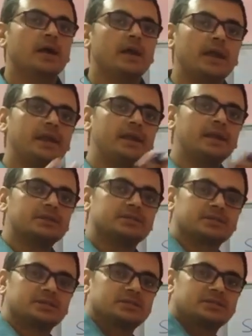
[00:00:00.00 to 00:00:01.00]
in its
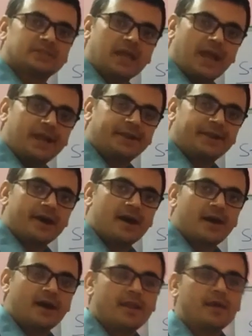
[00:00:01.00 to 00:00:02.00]

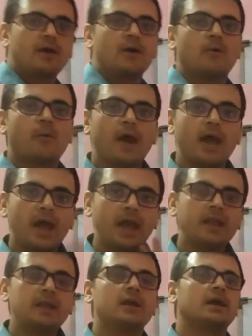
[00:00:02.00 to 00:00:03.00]
center
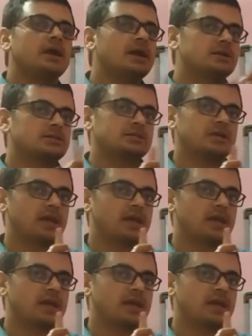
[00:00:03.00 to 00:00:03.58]
when its